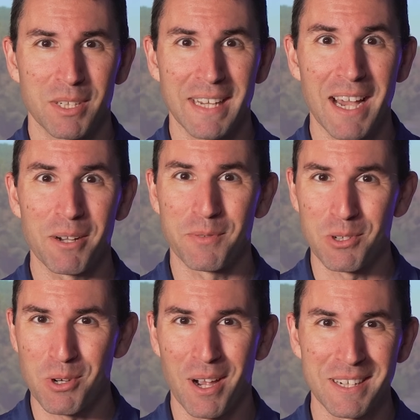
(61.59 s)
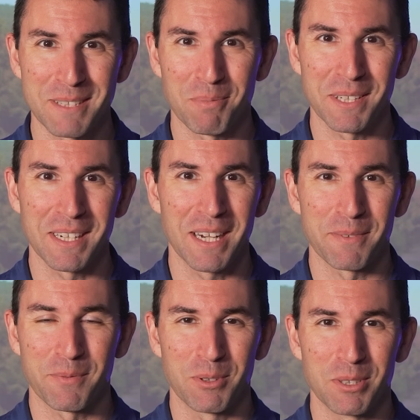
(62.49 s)
But now if you're trying to play
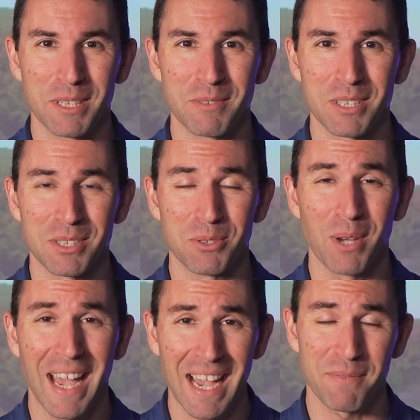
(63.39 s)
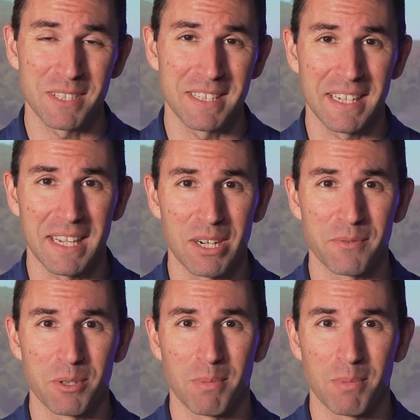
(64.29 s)
golf for a living, you have to take care of your